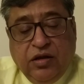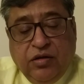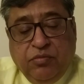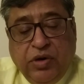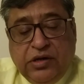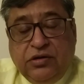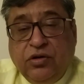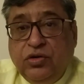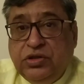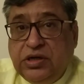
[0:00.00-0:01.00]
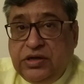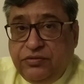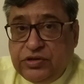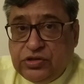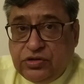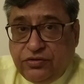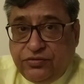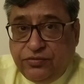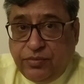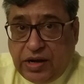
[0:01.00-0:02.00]
But on 31st
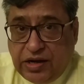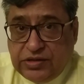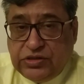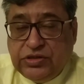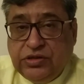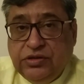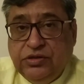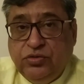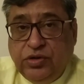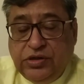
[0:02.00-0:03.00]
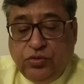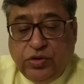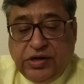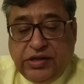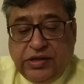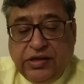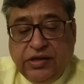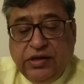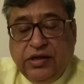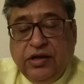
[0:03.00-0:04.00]
of March 2020,
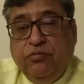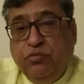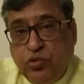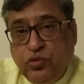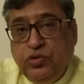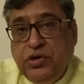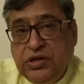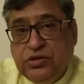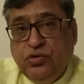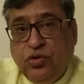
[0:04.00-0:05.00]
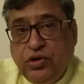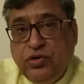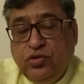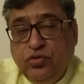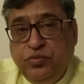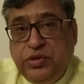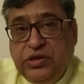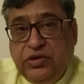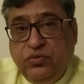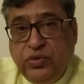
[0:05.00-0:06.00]
Moon is going to
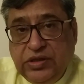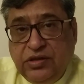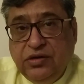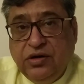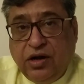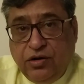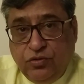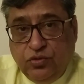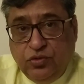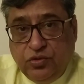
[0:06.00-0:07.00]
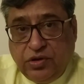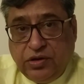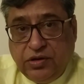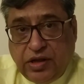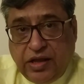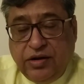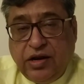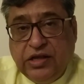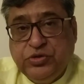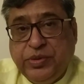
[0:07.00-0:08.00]
be with Rahu and
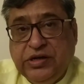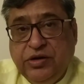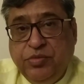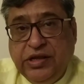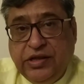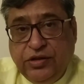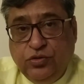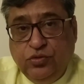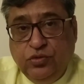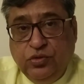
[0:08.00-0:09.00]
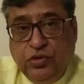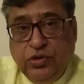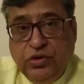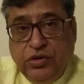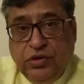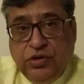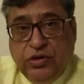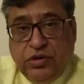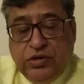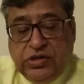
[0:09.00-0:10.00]
aspected by Ketu
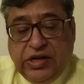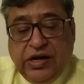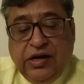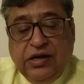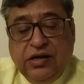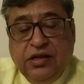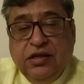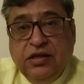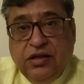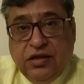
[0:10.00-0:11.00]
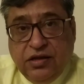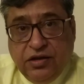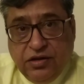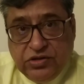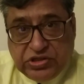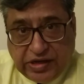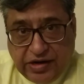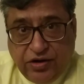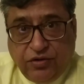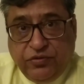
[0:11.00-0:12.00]
till
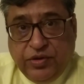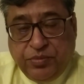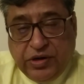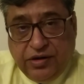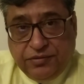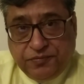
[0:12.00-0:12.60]
2nd of April.